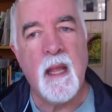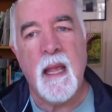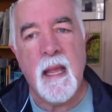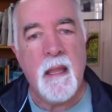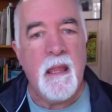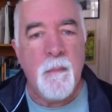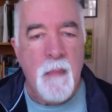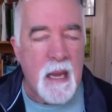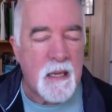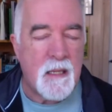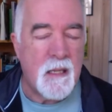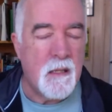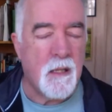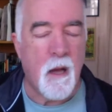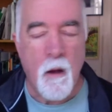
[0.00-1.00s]

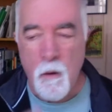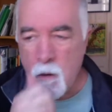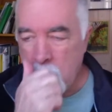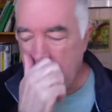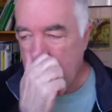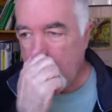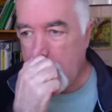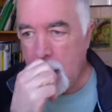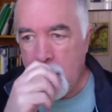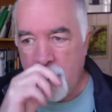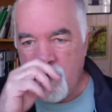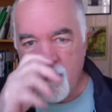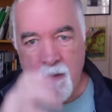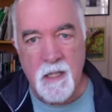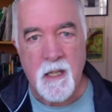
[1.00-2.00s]
mix? So
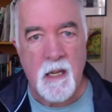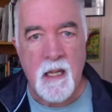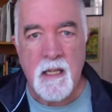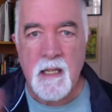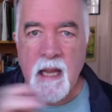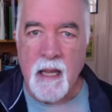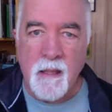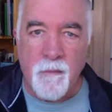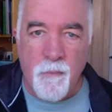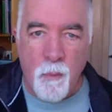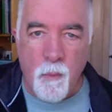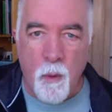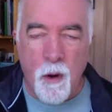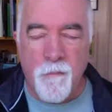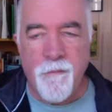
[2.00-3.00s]
is it inside the
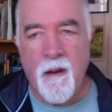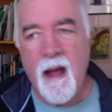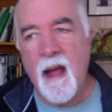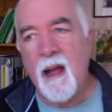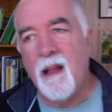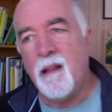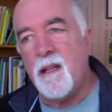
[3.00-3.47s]
Word file?